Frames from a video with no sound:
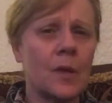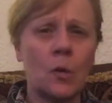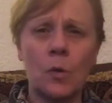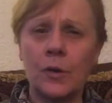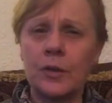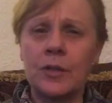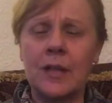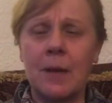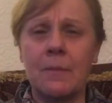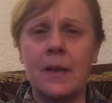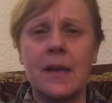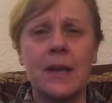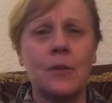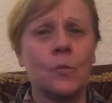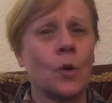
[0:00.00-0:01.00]
What does that
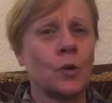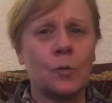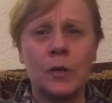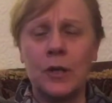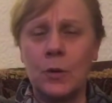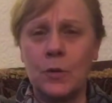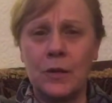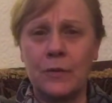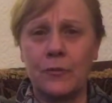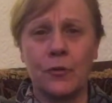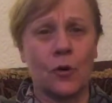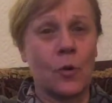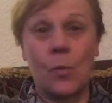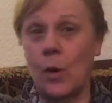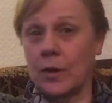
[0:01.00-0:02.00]
mean? What do we use it
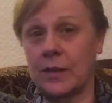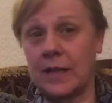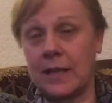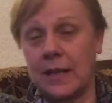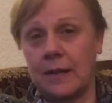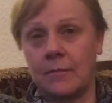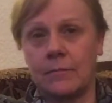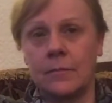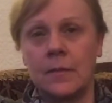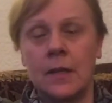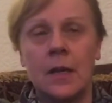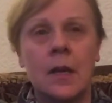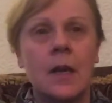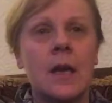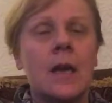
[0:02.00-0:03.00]
for and what's in it?
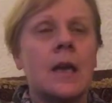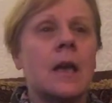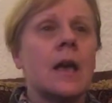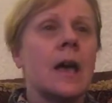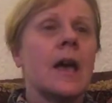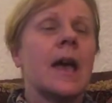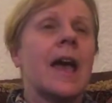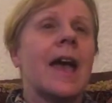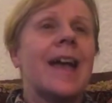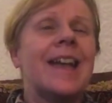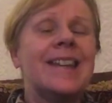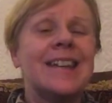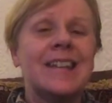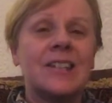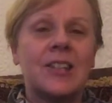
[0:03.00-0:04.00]

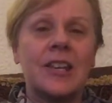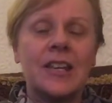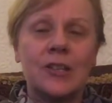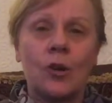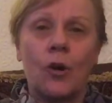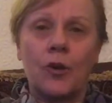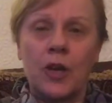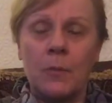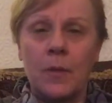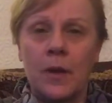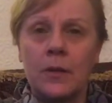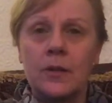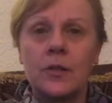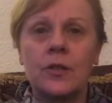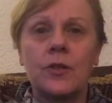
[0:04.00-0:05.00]
It is the
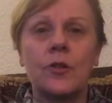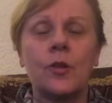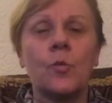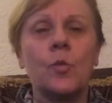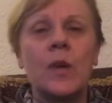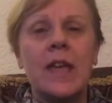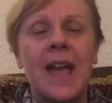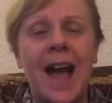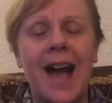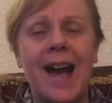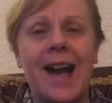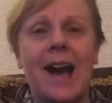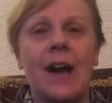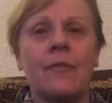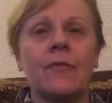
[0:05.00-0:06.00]
document that we
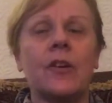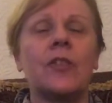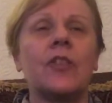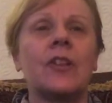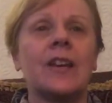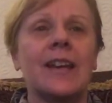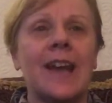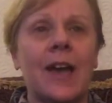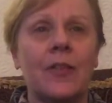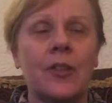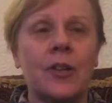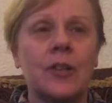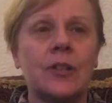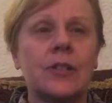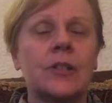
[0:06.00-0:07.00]
have that
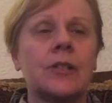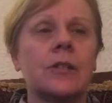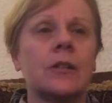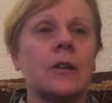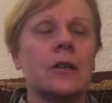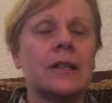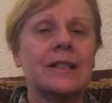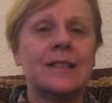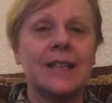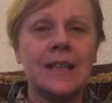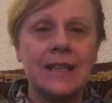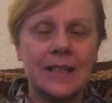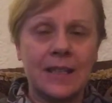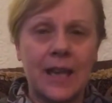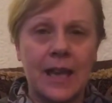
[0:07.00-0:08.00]
gathers
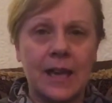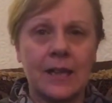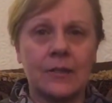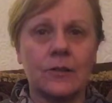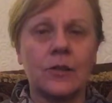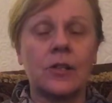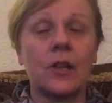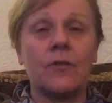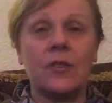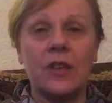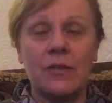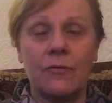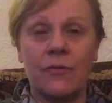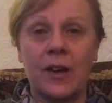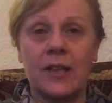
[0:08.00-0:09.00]
details of
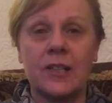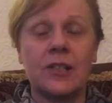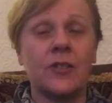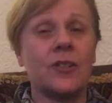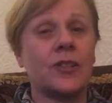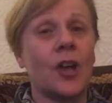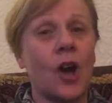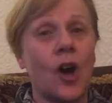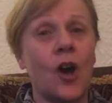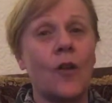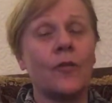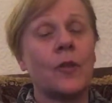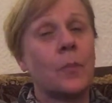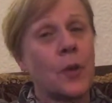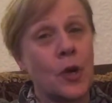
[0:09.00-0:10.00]
the investor that
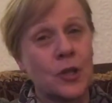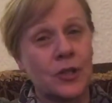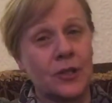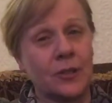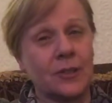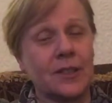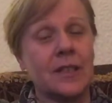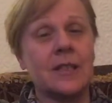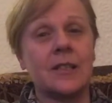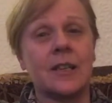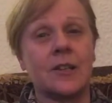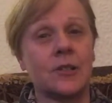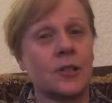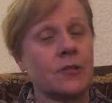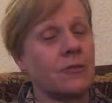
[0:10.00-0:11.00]
aren't the personal
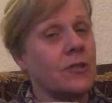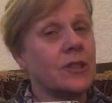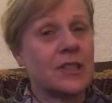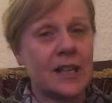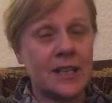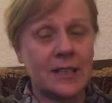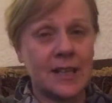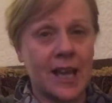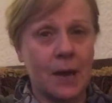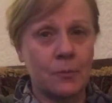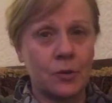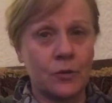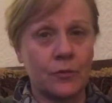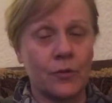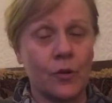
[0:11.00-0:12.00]
details that are in the data
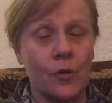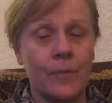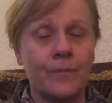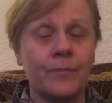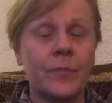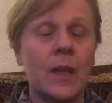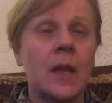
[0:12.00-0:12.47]
capture form.